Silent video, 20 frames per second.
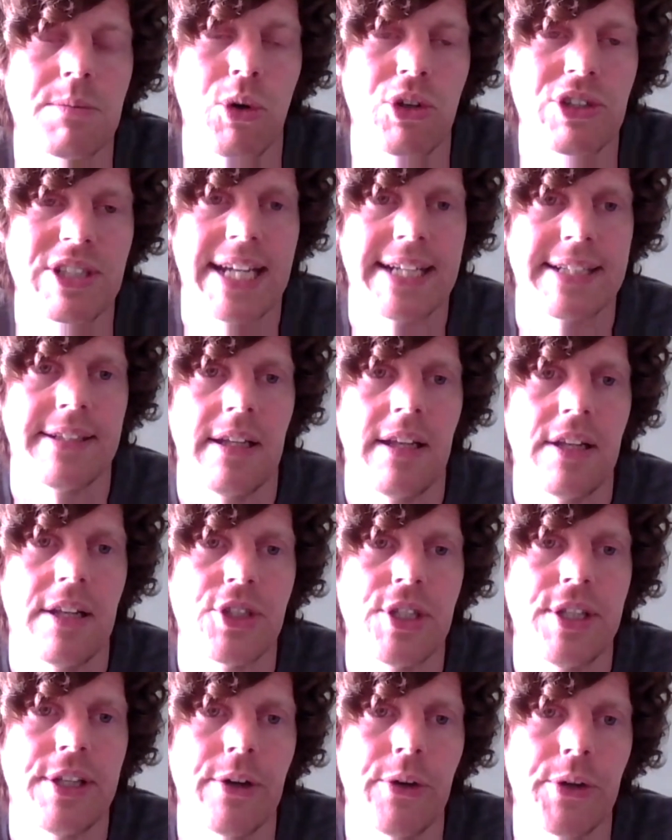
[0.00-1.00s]
the more
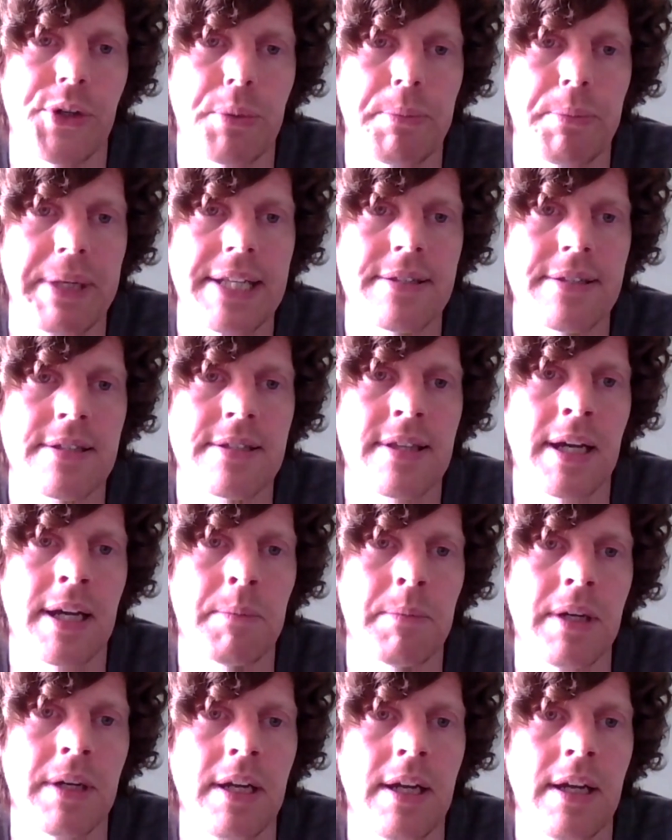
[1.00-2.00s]
technology that underpins
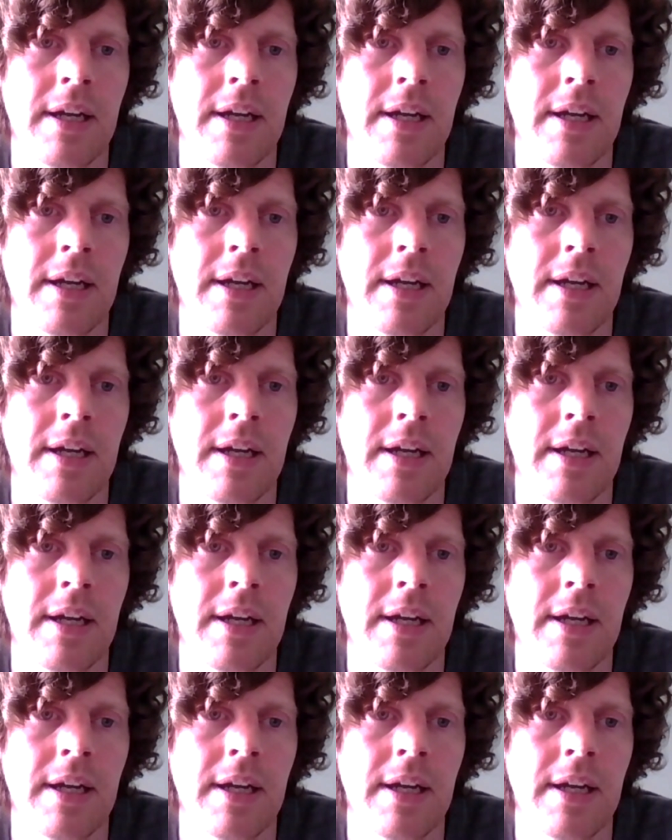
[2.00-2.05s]
them,